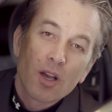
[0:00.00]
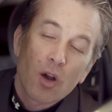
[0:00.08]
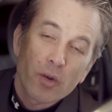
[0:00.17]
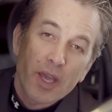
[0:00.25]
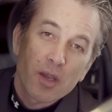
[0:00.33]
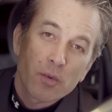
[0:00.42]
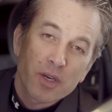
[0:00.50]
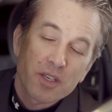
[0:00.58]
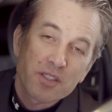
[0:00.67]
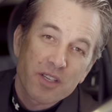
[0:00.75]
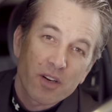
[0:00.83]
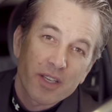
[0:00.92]
Okay, we're going
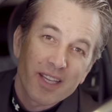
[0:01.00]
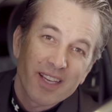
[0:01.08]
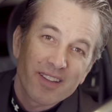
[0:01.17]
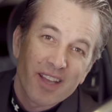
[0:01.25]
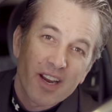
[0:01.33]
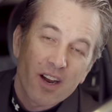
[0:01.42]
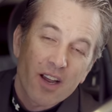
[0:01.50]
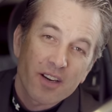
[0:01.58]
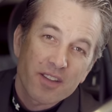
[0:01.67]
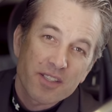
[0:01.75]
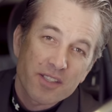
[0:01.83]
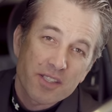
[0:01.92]
to start getting the air out
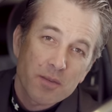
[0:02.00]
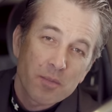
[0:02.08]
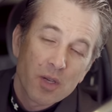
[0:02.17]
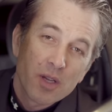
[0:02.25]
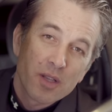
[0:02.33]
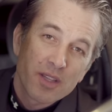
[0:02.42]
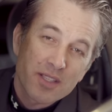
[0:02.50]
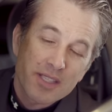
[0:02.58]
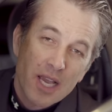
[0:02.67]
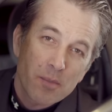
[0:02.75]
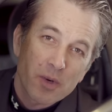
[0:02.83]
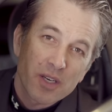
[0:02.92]
of the system. This
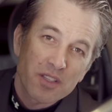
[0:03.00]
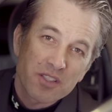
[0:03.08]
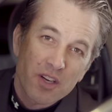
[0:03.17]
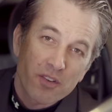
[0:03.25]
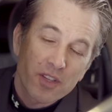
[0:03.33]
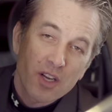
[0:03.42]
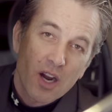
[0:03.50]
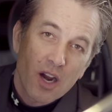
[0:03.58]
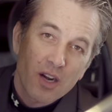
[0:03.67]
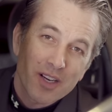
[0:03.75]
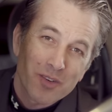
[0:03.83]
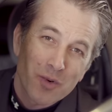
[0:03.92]
time we're going to start the
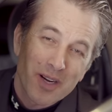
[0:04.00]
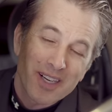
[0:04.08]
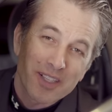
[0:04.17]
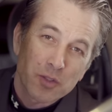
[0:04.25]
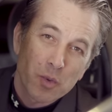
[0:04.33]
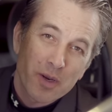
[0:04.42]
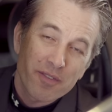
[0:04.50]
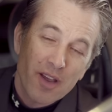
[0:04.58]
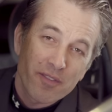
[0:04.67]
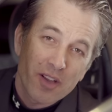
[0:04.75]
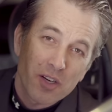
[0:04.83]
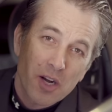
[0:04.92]
car and run it at
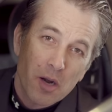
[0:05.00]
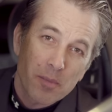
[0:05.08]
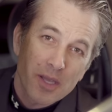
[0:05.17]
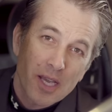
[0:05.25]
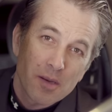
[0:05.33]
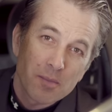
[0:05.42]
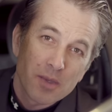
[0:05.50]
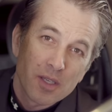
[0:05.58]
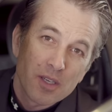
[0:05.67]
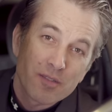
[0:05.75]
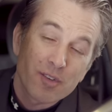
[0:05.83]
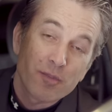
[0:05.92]
2500 RPM
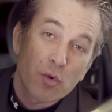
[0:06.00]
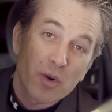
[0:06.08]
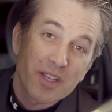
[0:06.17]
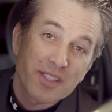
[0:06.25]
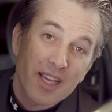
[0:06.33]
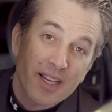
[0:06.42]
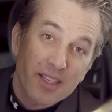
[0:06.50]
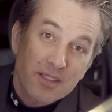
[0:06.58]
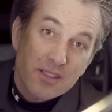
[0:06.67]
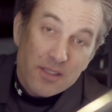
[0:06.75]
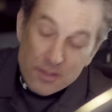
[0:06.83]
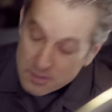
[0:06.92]
for 40
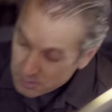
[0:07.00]
seconds.